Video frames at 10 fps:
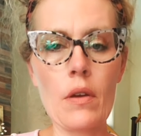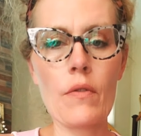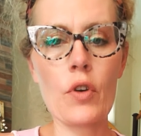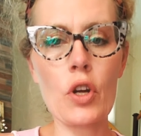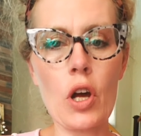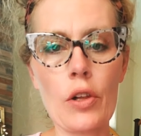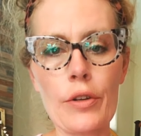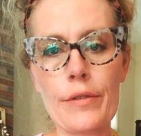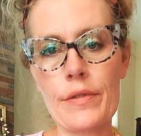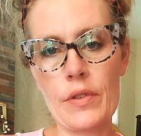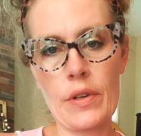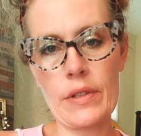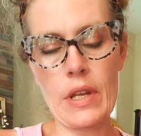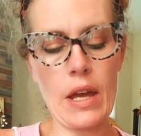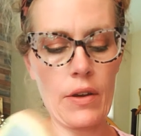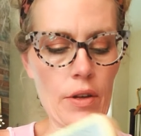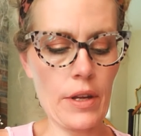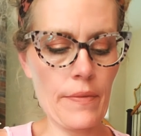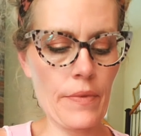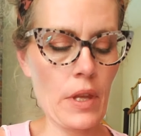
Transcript: for $1, still has the tag on it.